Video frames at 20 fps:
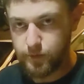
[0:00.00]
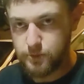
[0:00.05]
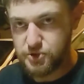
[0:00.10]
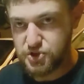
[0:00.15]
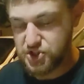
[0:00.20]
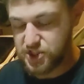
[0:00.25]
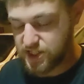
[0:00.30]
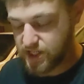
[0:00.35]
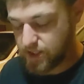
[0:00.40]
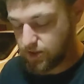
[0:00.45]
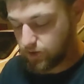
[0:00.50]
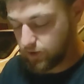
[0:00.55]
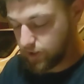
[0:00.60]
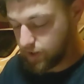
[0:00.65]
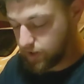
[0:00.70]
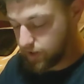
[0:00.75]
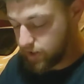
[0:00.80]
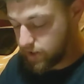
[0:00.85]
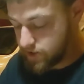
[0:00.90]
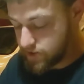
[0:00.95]
from steel
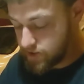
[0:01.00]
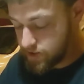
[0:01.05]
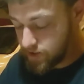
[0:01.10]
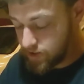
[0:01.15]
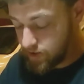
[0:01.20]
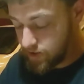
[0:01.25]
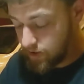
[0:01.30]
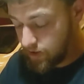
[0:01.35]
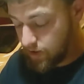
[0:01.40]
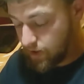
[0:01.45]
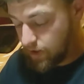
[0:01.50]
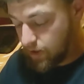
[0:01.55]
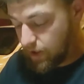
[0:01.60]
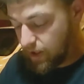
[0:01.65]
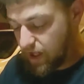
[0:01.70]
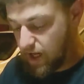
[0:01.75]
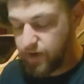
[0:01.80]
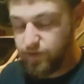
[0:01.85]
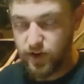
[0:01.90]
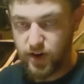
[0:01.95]
at least.
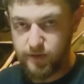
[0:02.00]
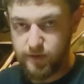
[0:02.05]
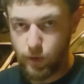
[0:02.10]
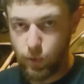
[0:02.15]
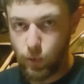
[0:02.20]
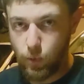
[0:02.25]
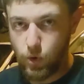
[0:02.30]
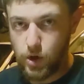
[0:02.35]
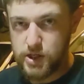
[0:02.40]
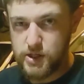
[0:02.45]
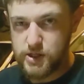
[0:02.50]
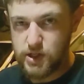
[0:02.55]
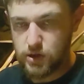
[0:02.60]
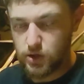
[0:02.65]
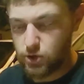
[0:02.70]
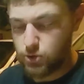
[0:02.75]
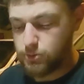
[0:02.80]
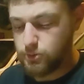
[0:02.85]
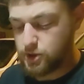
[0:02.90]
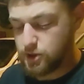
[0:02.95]
Even if it was
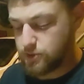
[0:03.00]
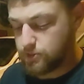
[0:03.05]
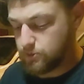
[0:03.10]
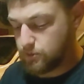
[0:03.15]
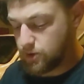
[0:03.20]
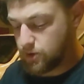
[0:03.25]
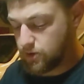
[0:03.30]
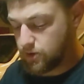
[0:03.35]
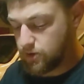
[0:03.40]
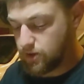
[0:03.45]
aluminum,